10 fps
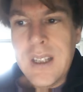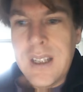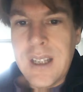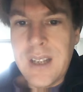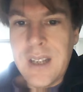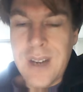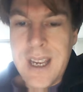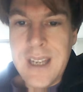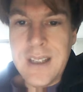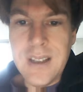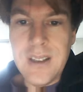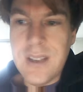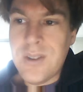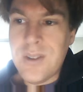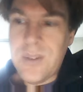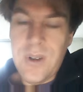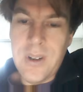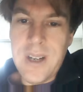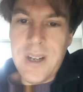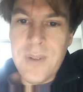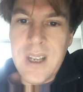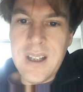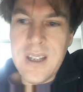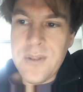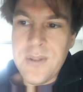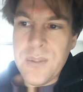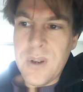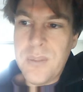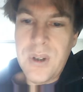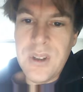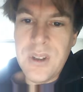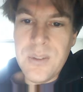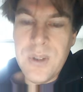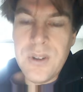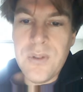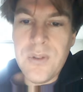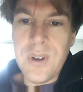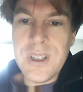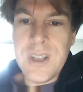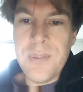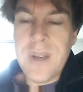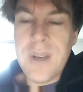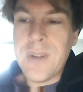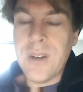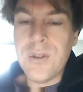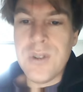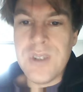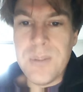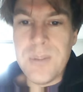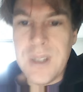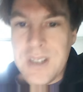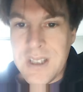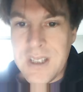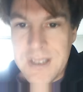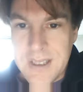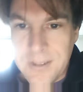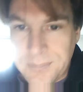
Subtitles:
and you're A, then you say, well, okay, we can give him billions and billions for his campaign, we can also simply assassinate him.